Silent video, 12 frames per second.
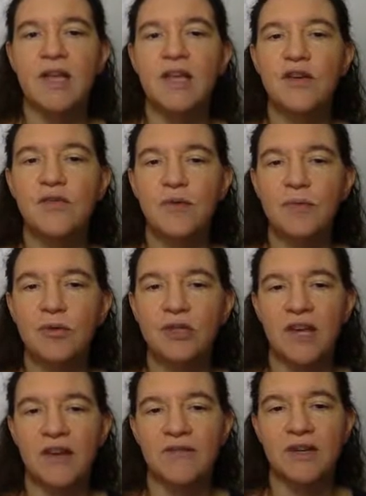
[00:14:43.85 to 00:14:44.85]
If we would
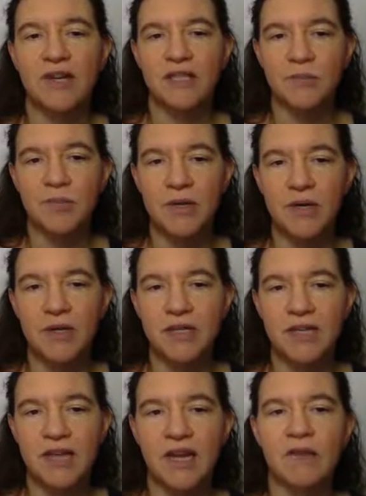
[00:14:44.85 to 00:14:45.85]
have an SPR
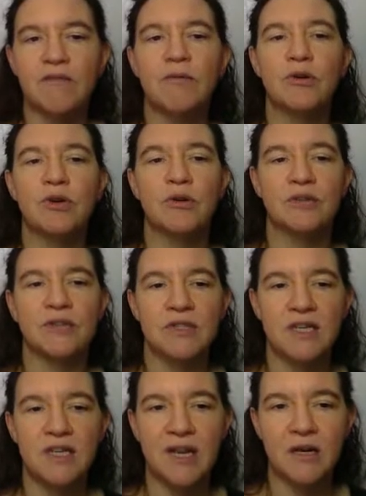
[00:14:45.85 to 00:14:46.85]
attack, we would also
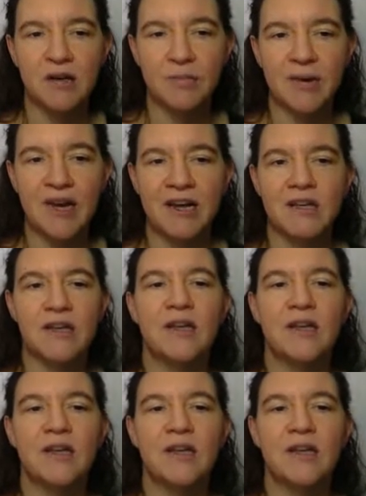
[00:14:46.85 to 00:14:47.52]
CR attack.